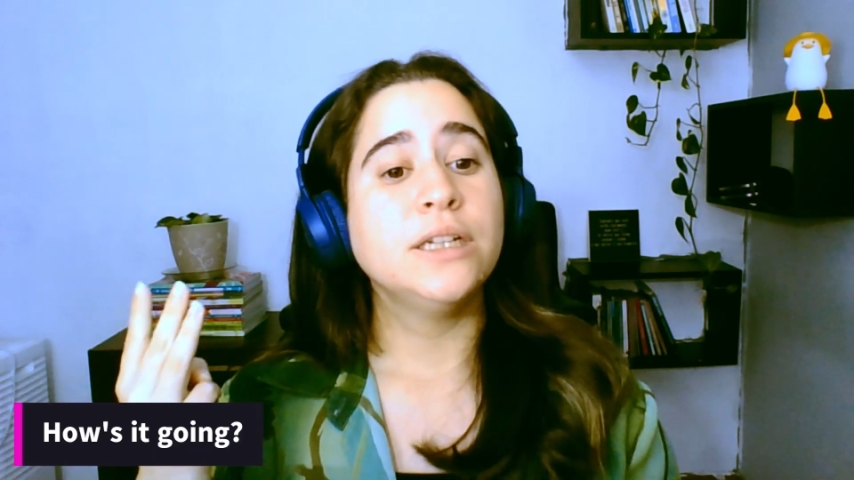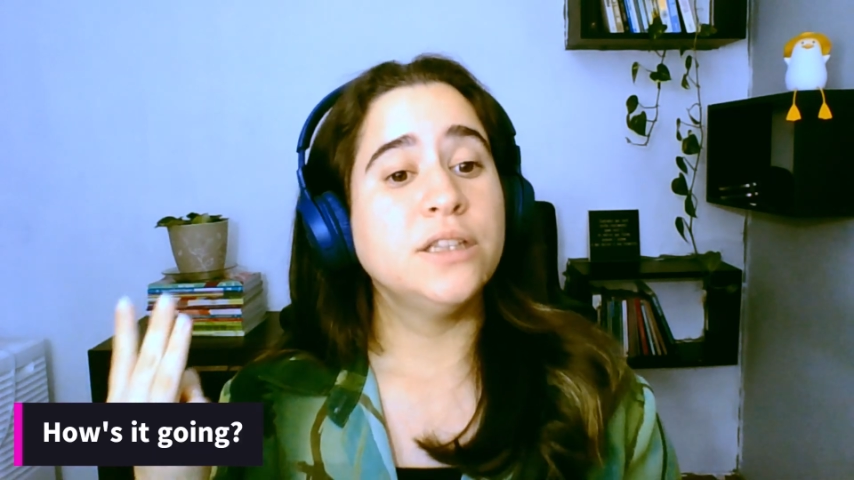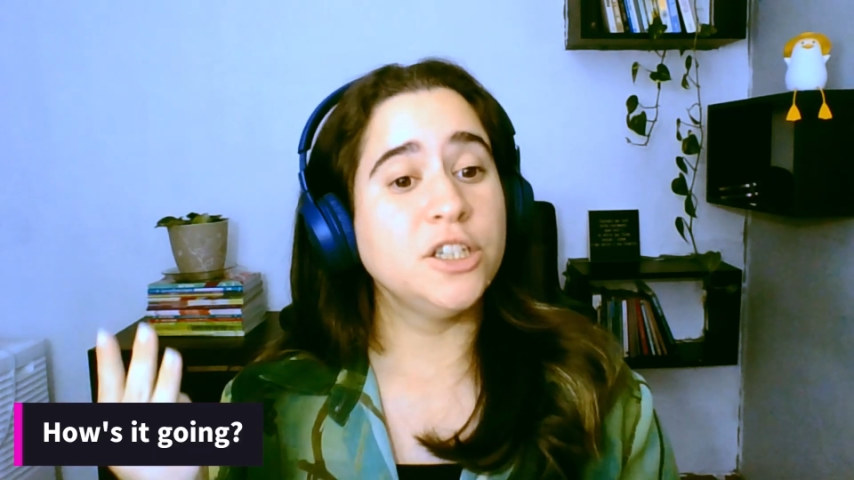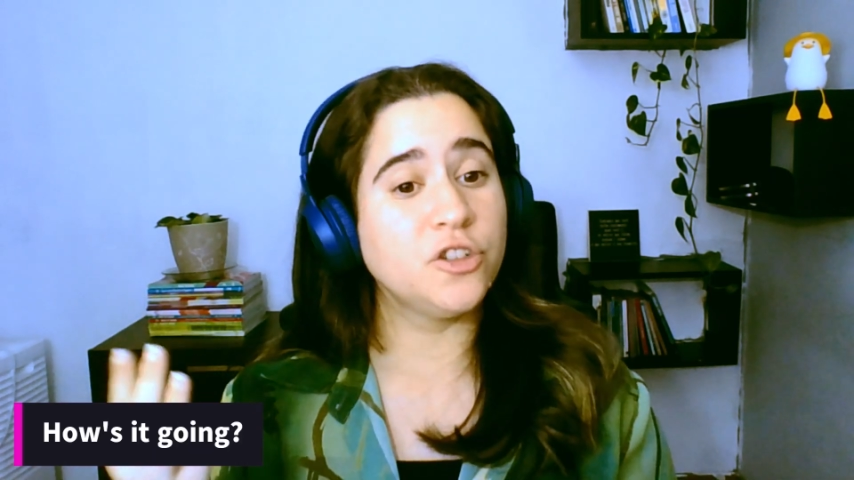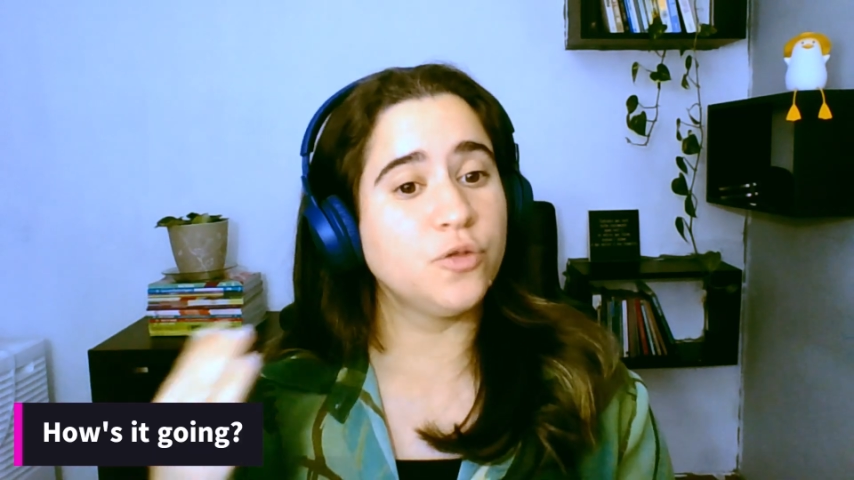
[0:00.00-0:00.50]

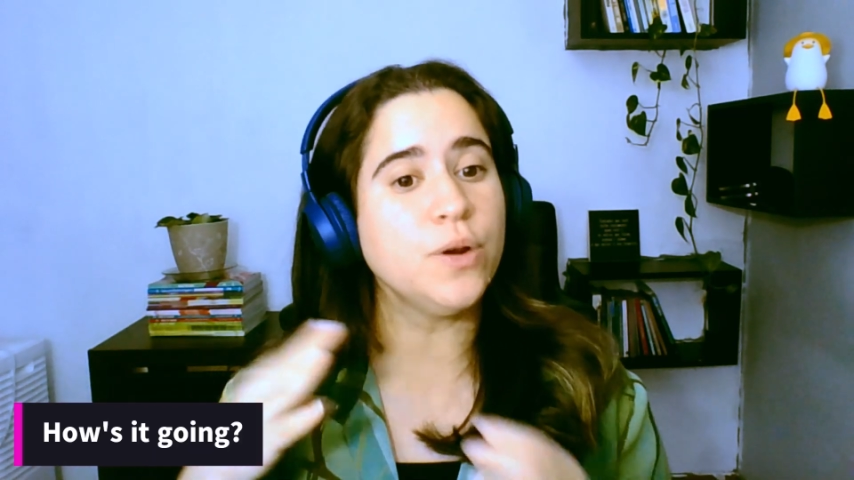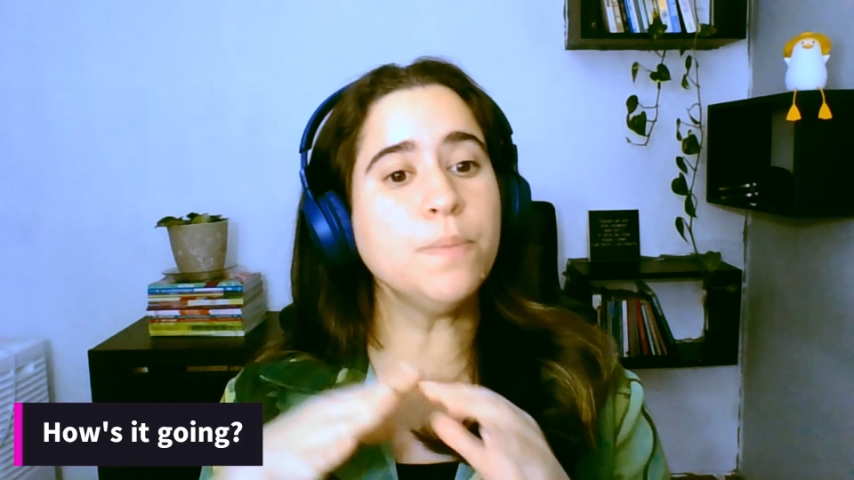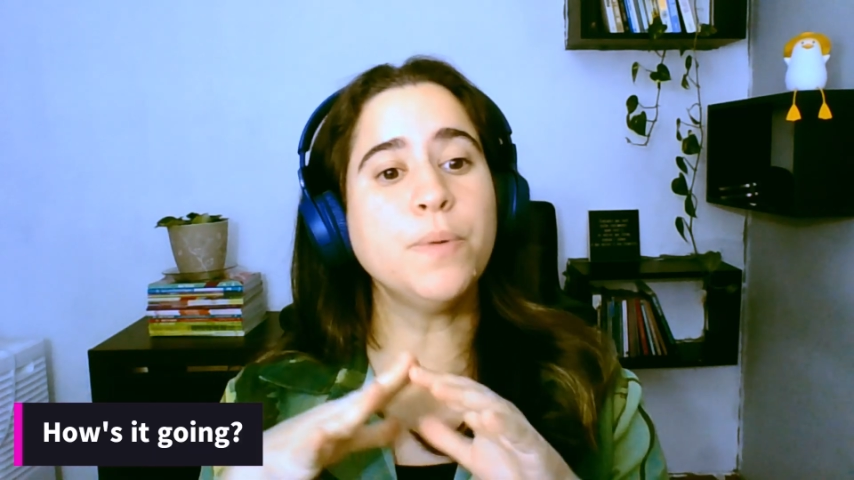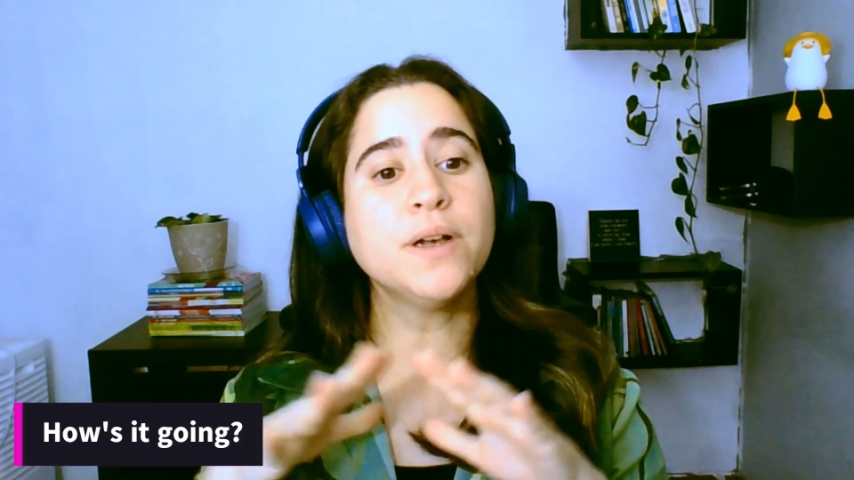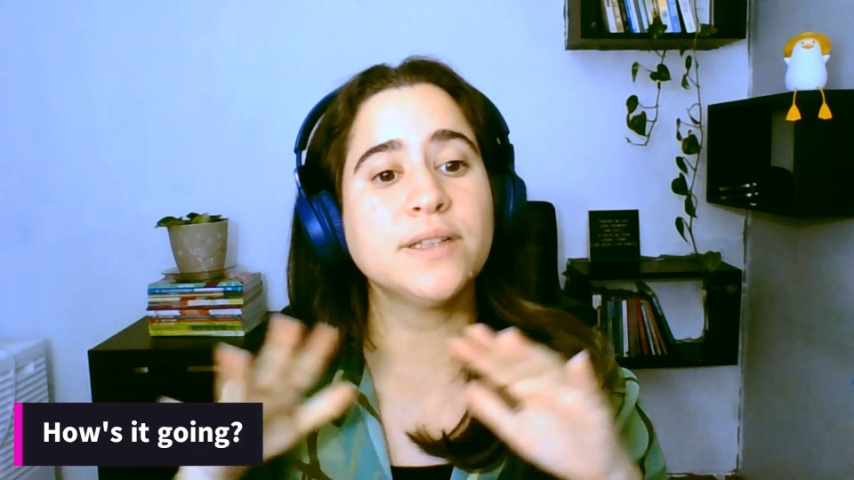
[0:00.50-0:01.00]
These
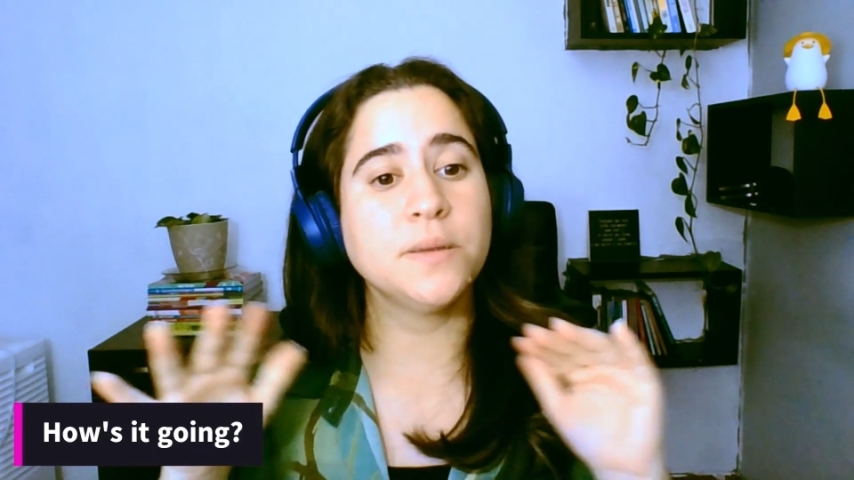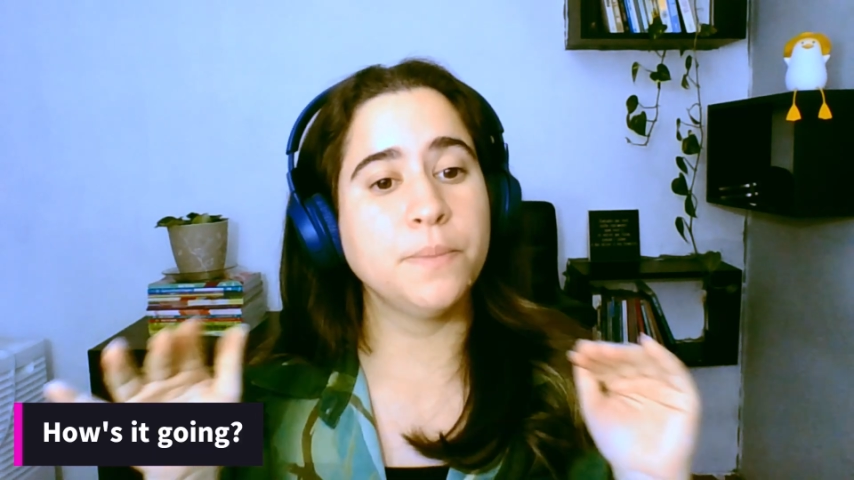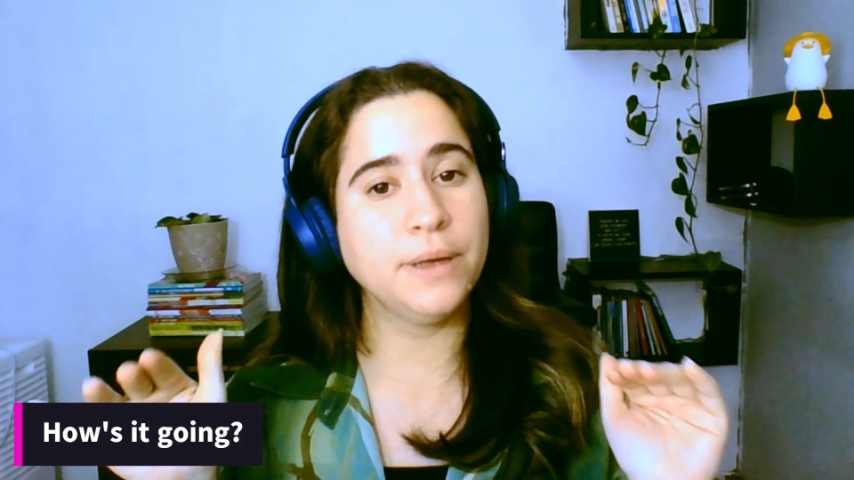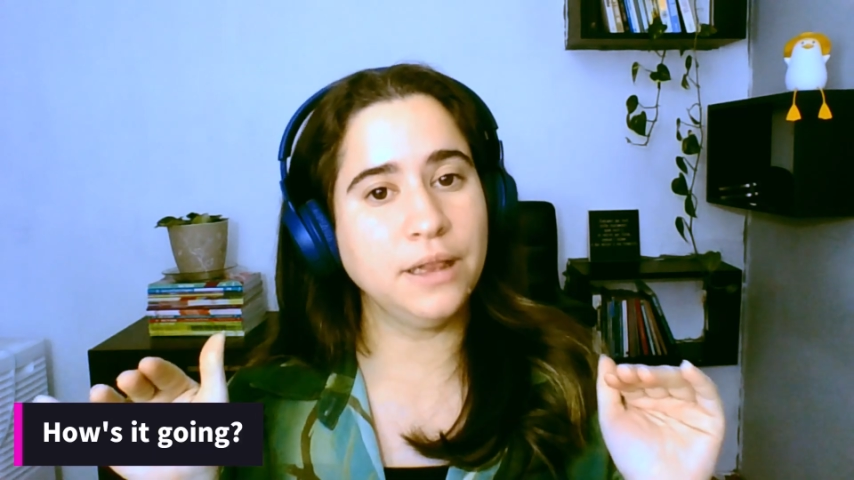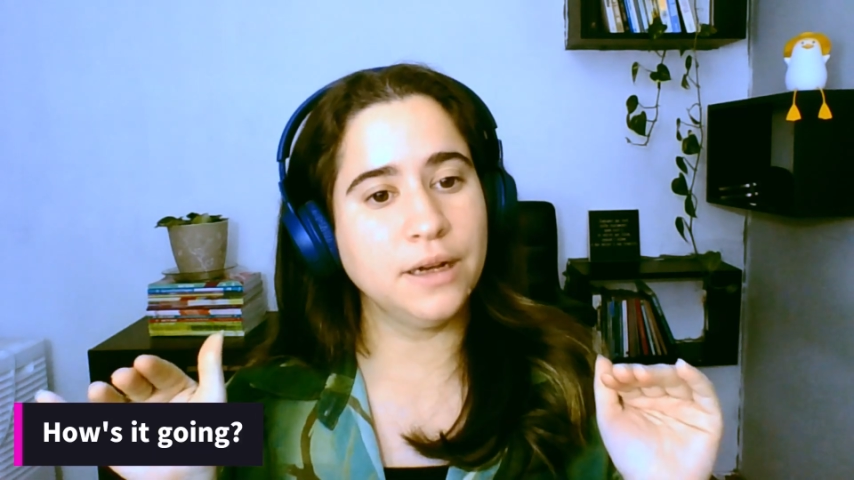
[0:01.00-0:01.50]
three
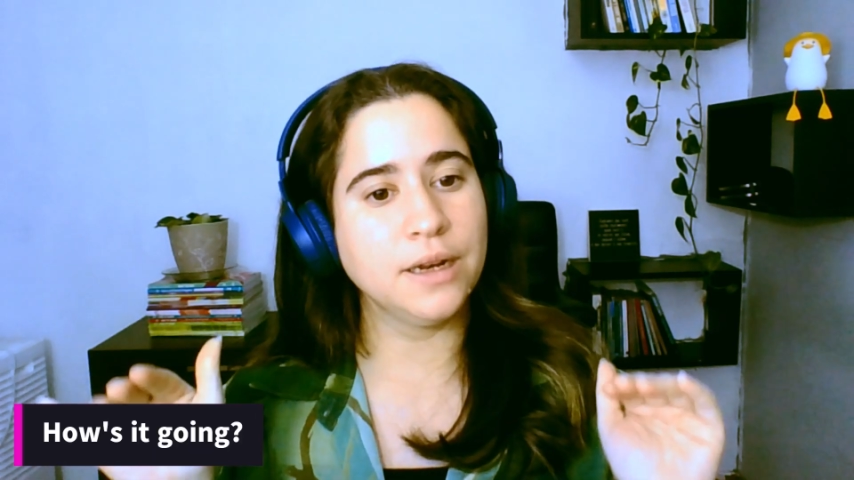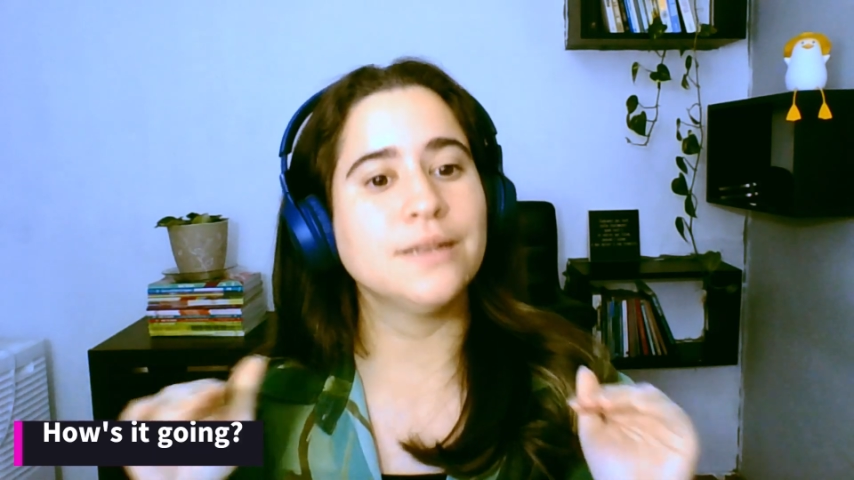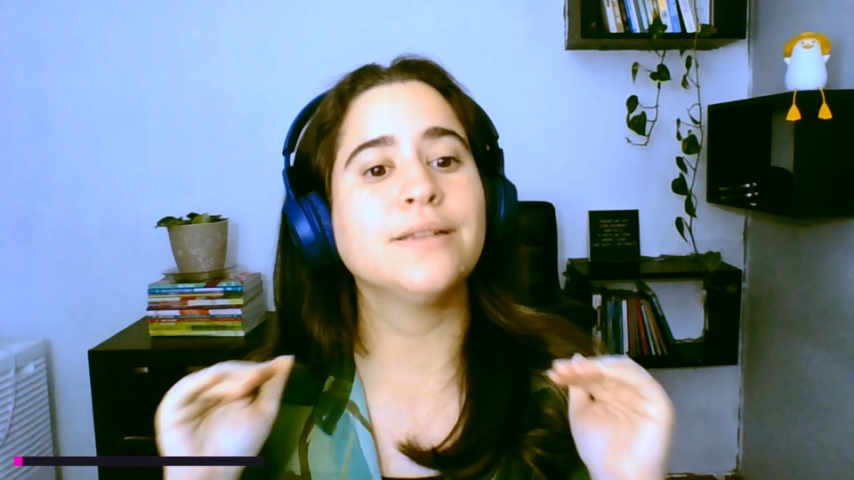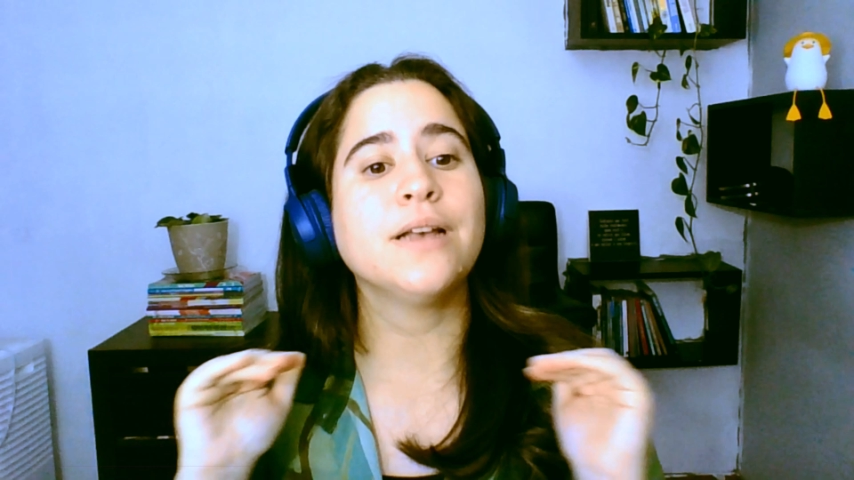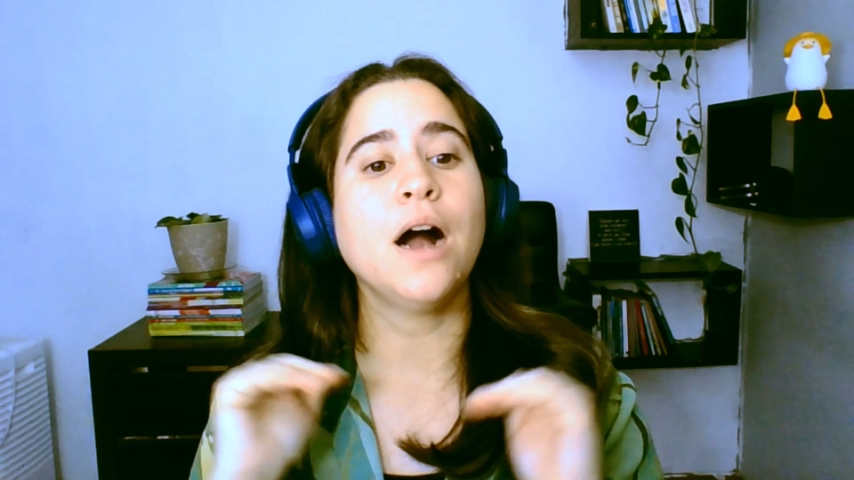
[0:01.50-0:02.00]

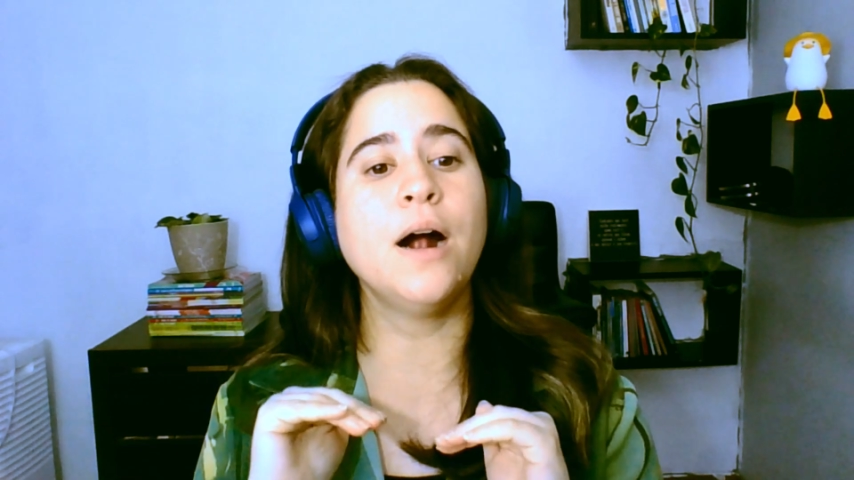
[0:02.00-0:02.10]
possibilities